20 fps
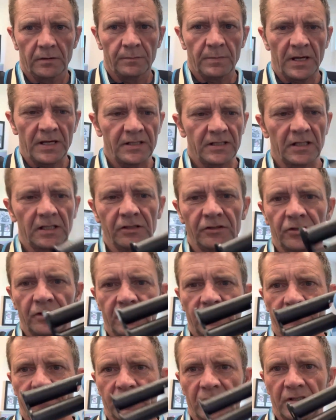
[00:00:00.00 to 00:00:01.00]
You basically
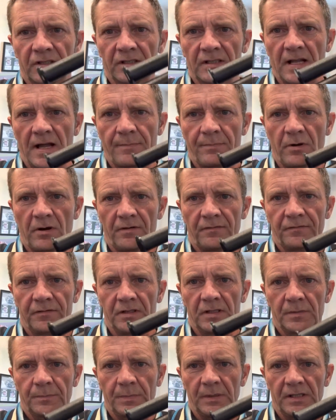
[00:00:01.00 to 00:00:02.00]
just have to snap off
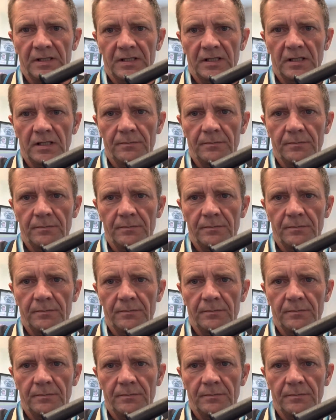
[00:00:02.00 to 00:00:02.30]
this piece